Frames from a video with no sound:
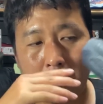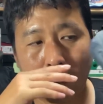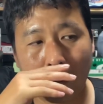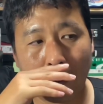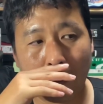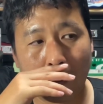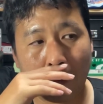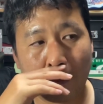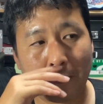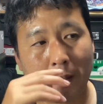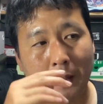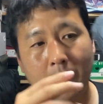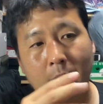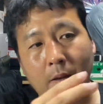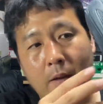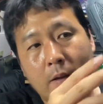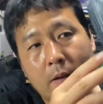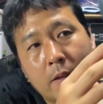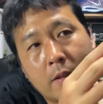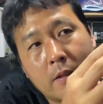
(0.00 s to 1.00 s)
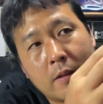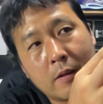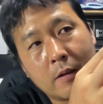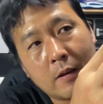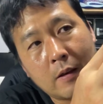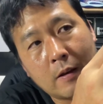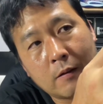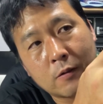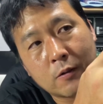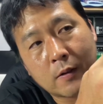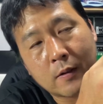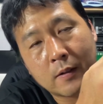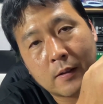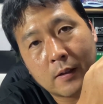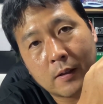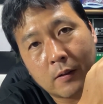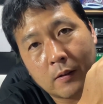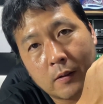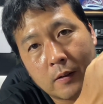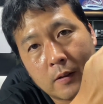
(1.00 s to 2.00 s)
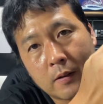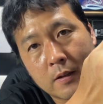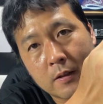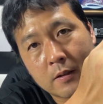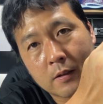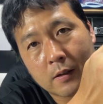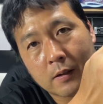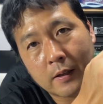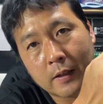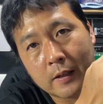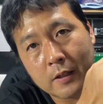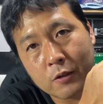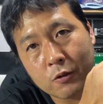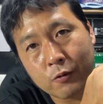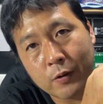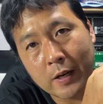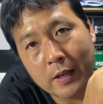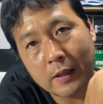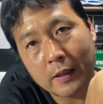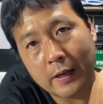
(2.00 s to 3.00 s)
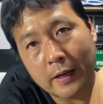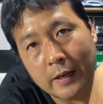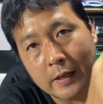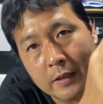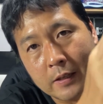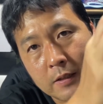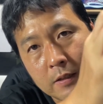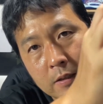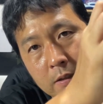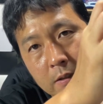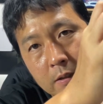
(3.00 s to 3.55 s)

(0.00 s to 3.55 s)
But as you can tell, these are like straight lines